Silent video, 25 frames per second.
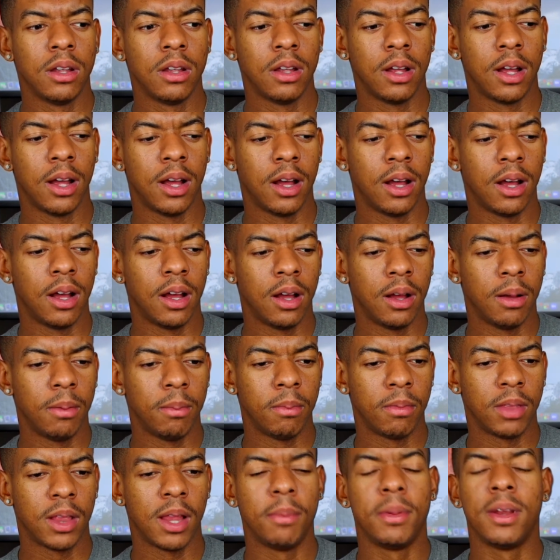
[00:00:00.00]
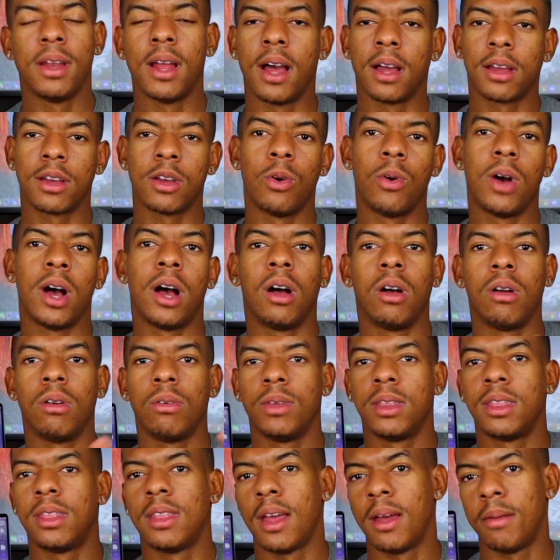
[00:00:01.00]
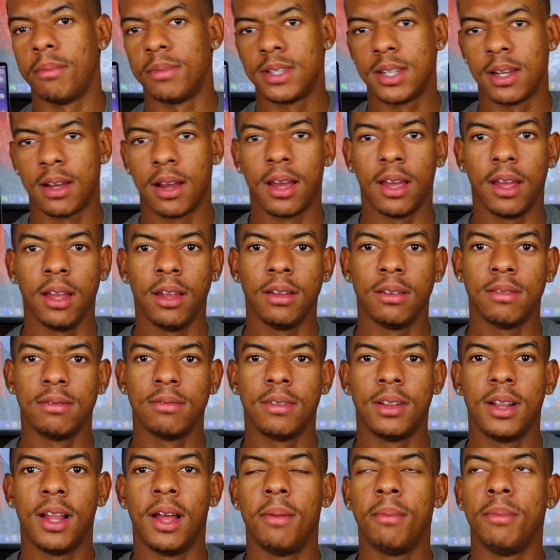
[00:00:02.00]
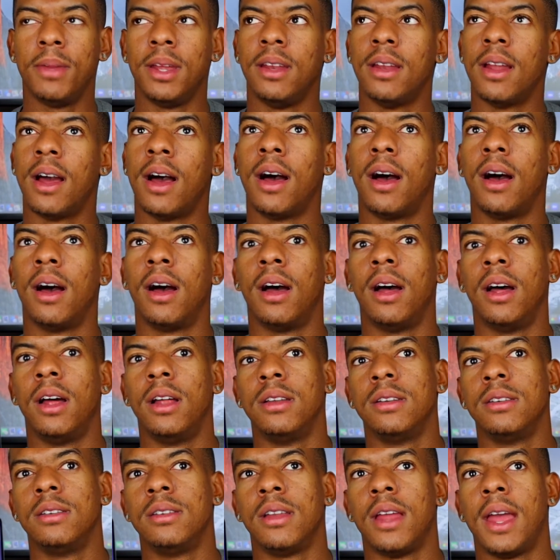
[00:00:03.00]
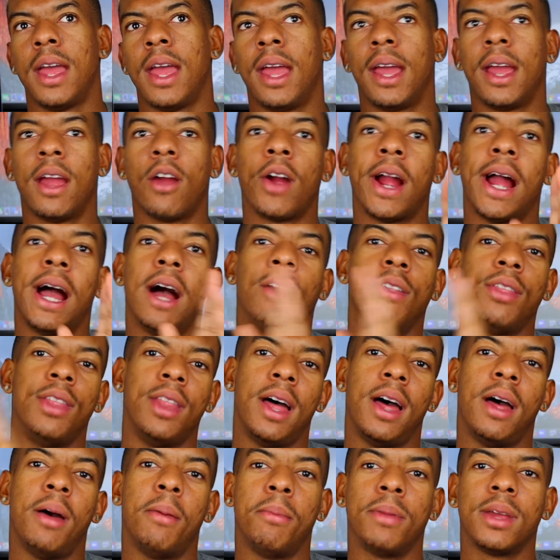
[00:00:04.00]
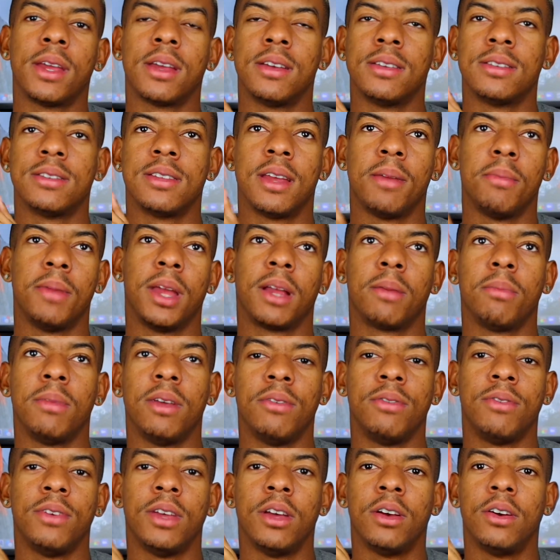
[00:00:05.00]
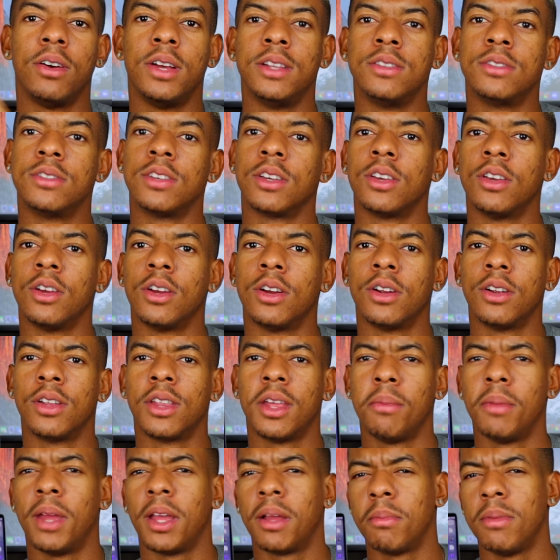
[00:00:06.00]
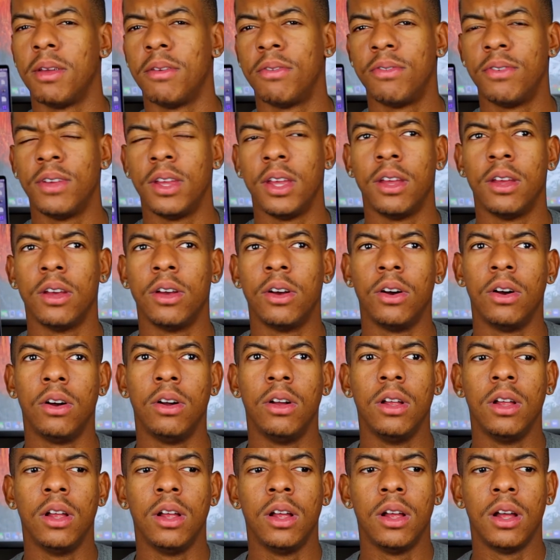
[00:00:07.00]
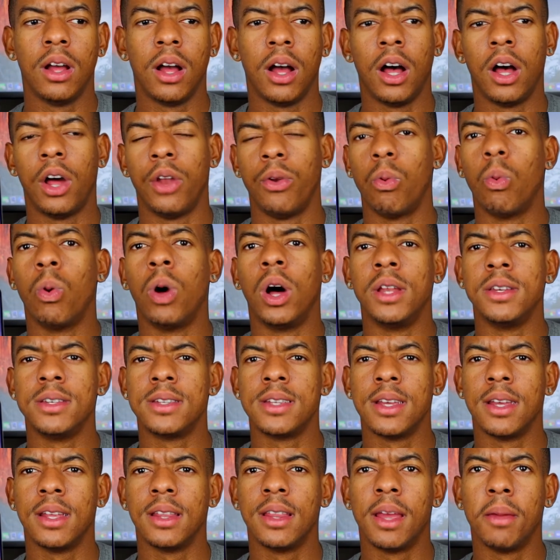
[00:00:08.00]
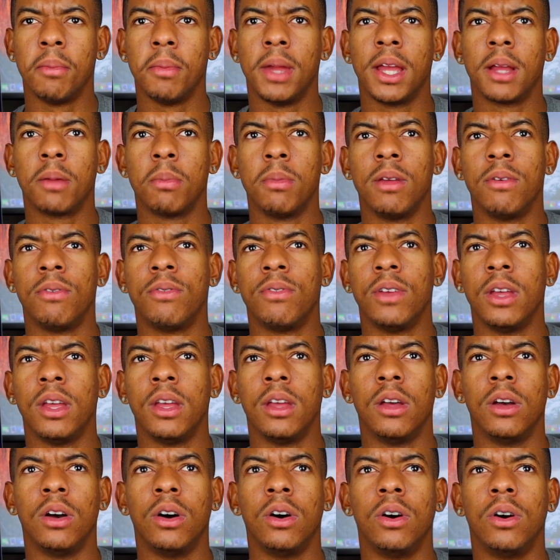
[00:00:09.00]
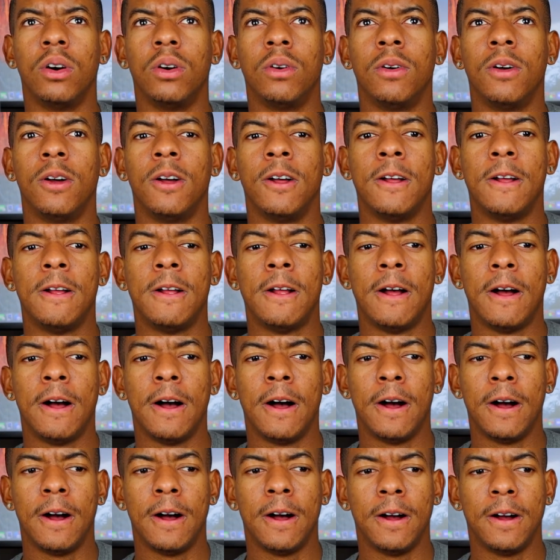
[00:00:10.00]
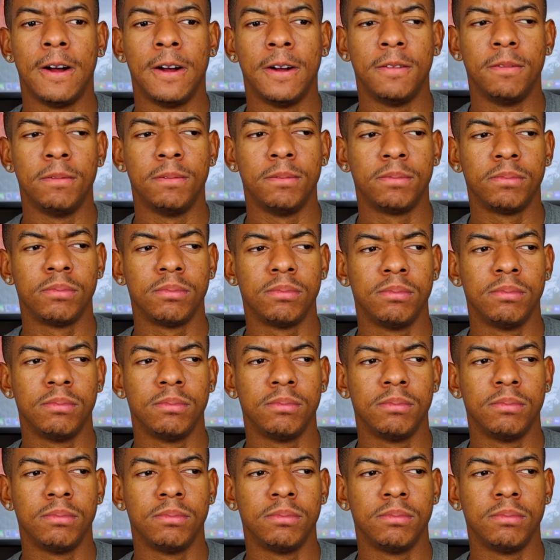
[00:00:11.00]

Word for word: um, let me not go out with them tonight. Let me not hang around them because they make me feel insecure. They make me feel unwanted. They make me feel um,